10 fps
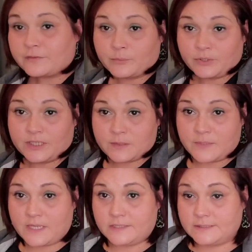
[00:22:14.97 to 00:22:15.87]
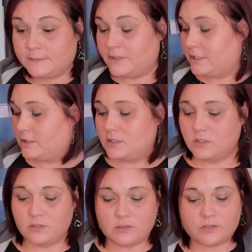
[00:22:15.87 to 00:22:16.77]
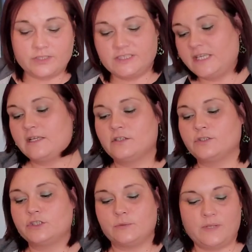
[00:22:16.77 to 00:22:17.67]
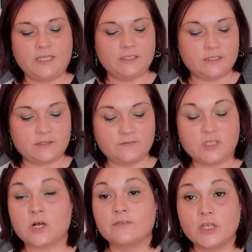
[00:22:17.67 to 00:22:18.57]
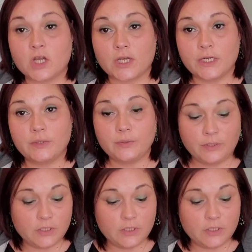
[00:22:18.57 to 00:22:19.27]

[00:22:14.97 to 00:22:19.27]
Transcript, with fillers: I'm putting in Peyton's bin are these candles. So Peyton loves avocado.